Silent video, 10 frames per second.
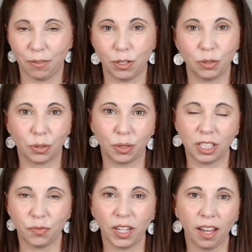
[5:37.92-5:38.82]
If you enjoyed
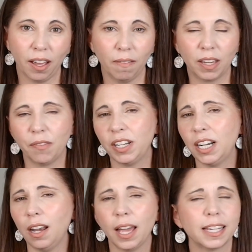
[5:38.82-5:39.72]
this video, give it
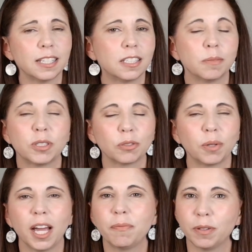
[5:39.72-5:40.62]
a like and
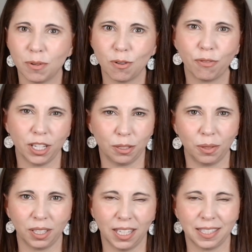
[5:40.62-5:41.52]
subscribe for more
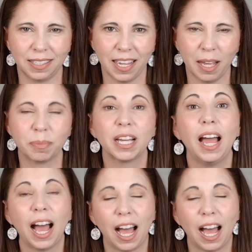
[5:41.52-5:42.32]
photo organizing tips.